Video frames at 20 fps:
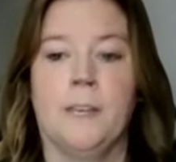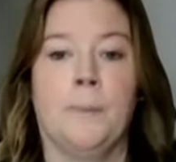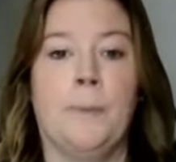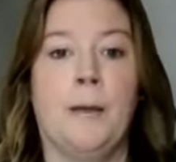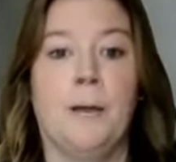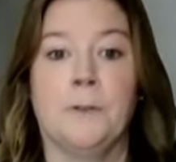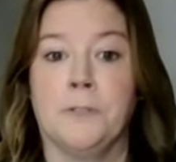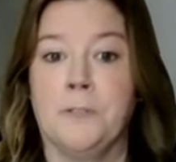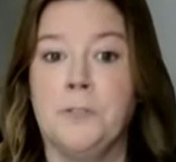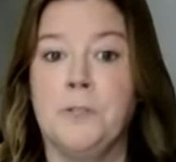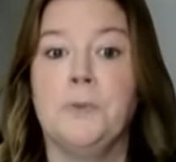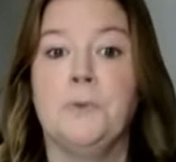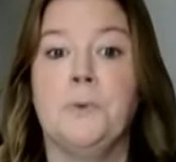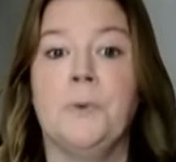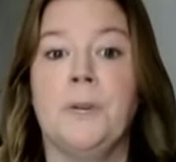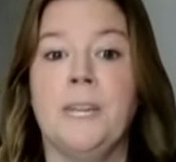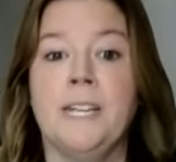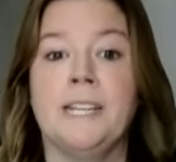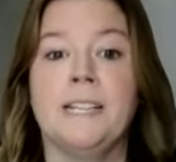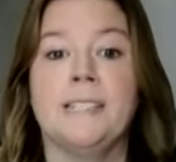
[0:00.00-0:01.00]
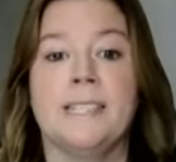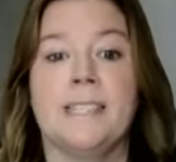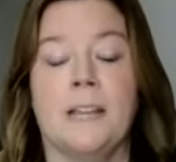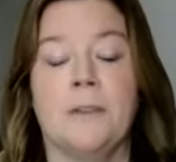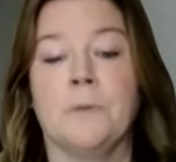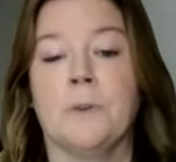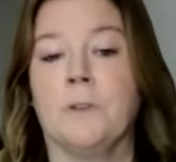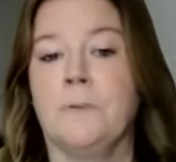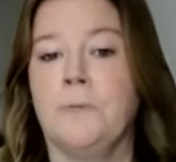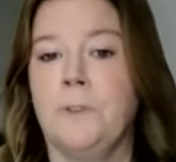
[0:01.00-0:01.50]
about 2 weeks
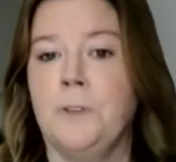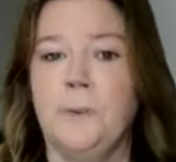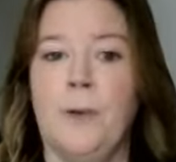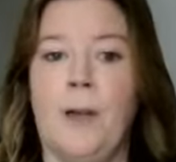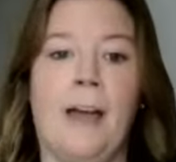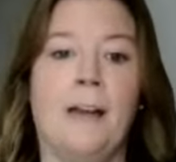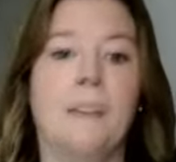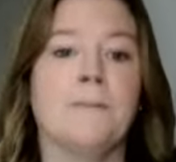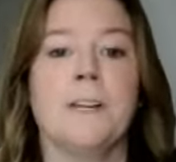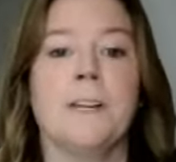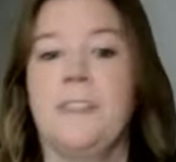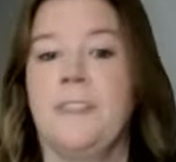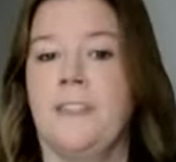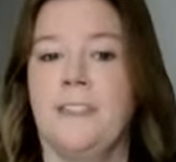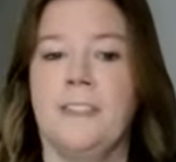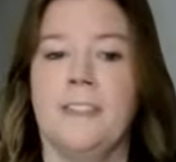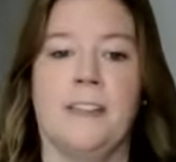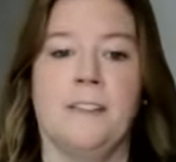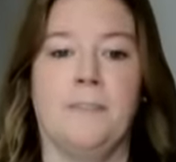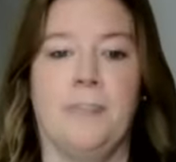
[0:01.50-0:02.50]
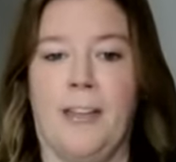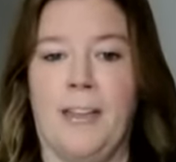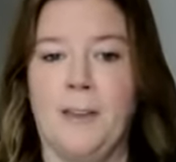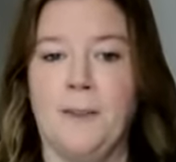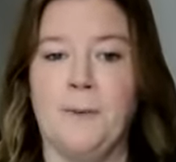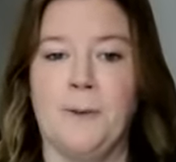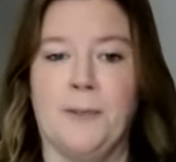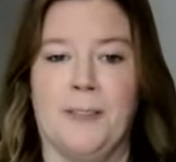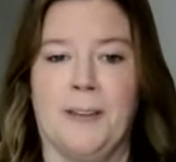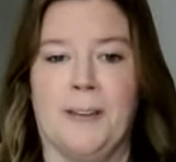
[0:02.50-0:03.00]
and review everything they've
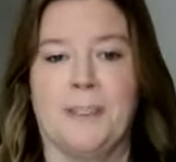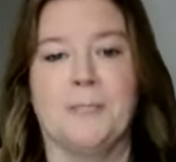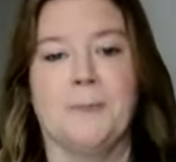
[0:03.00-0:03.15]
ate with us.